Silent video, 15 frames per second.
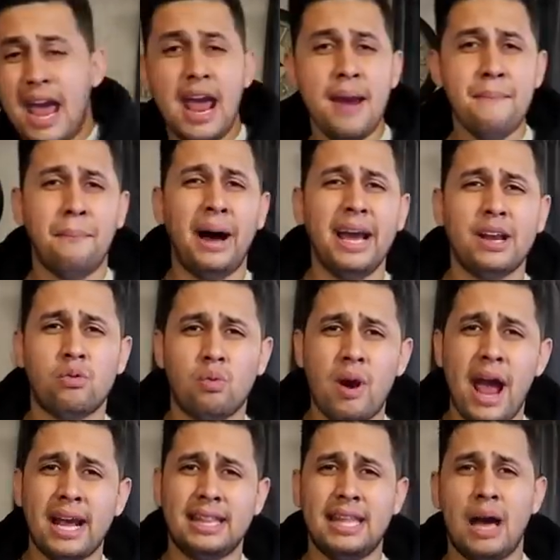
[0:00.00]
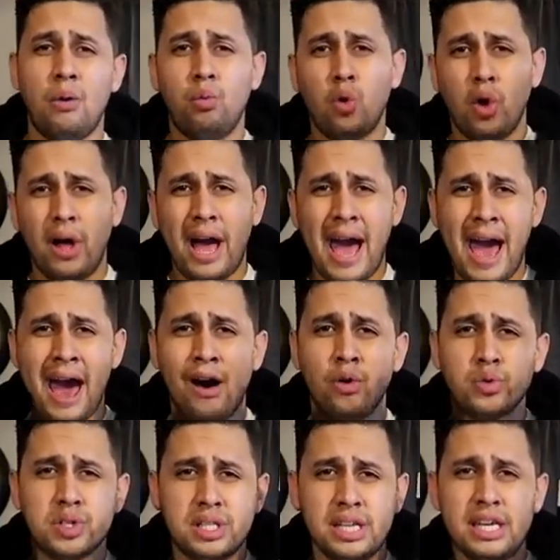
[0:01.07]
a mic rack that will
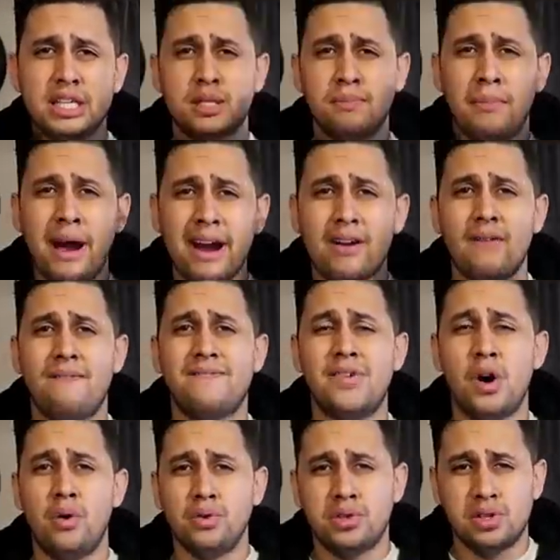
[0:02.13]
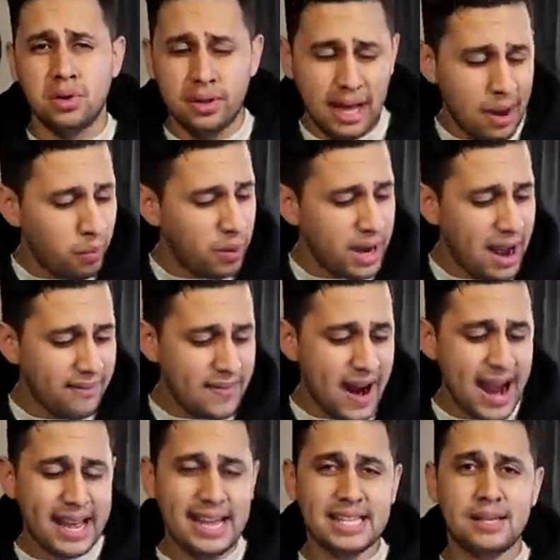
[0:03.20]
house these microphones, so that whenever
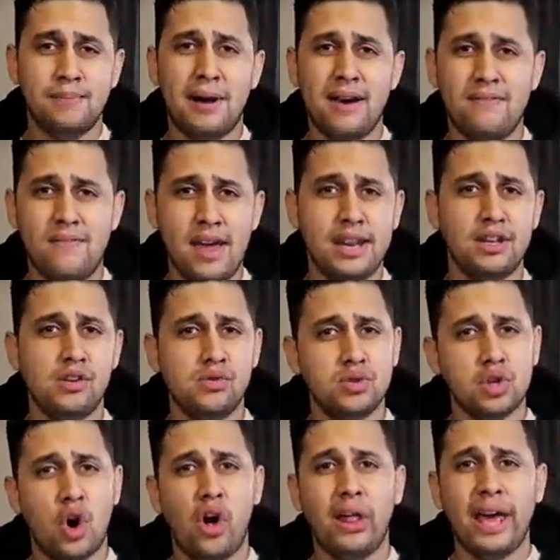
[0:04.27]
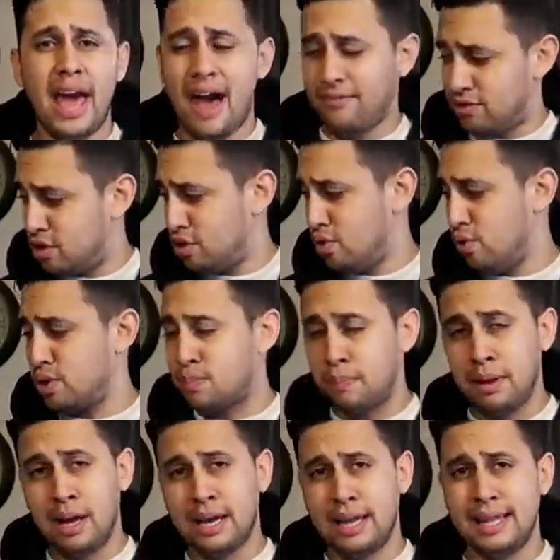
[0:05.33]
I get to my venues, all I have to do is
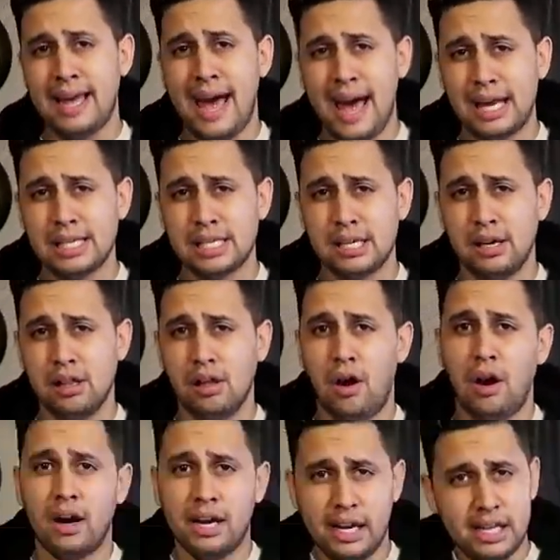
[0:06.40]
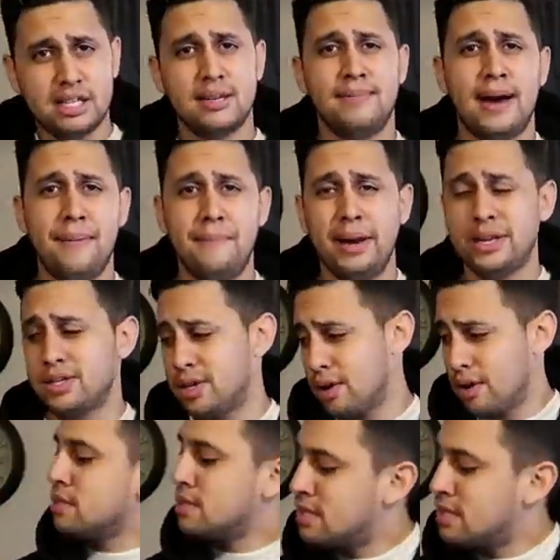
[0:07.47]
plug in the X L R into my mixer.